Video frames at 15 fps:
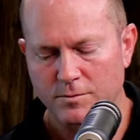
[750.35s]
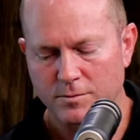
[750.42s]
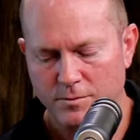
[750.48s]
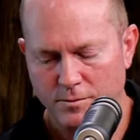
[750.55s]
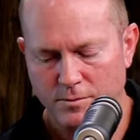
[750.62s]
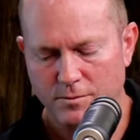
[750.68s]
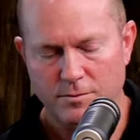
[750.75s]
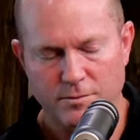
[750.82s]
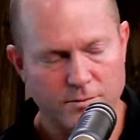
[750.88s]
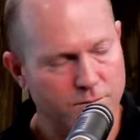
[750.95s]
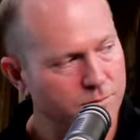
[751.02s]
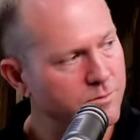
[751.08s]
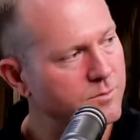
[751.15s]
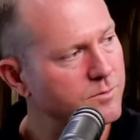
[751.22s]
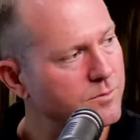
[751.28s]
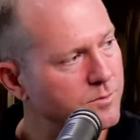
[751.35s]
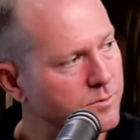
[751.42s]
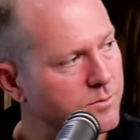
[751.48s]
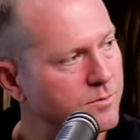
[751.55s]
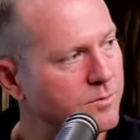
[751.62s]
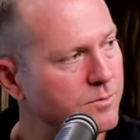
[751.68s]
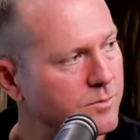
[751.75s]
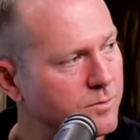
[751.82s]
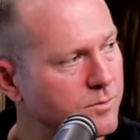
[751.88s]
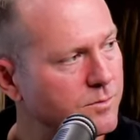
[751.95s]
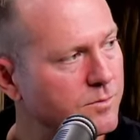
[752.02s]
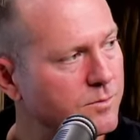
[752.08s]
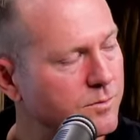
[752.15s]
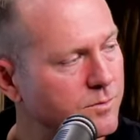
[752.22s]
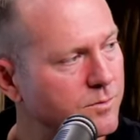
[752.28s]

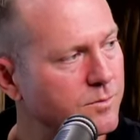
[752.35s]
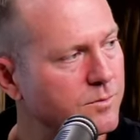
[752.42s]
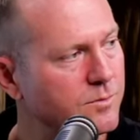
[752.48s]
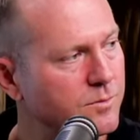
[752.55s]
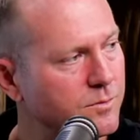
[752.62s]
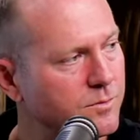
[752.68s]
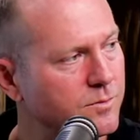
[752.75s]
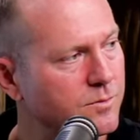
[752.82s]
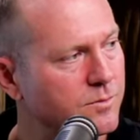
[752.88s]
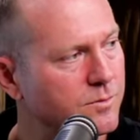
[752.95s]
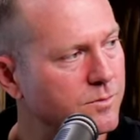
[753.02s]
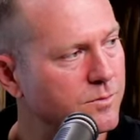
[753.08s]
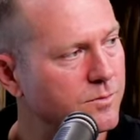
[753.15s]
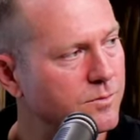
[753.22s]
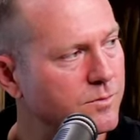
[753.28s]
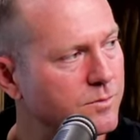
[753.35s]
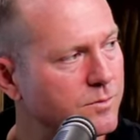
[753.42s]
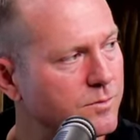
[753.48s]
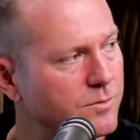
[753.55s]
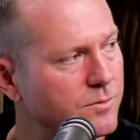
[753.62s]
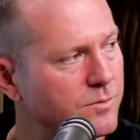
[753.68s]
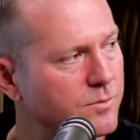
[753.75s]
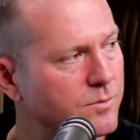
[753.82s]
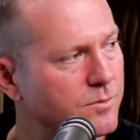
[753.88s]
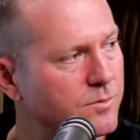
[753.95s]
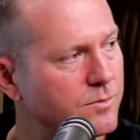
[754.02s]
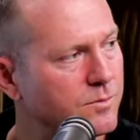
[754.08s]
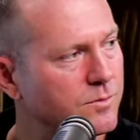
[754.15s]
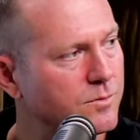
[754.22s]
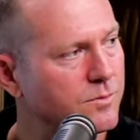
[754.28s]

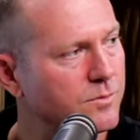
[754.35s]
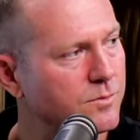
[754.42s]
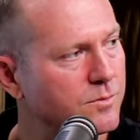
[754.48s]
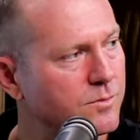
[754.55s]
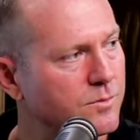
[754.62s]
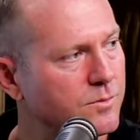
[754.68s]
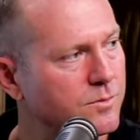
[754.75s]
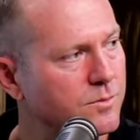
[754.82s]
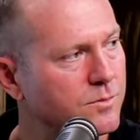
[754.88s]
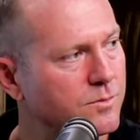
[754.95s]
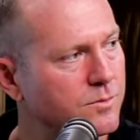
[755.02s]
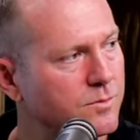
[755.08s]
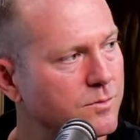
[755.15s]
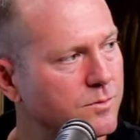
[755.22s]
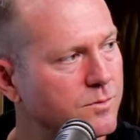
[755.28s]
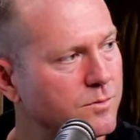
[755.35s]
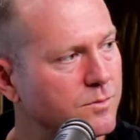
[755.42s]
(silent)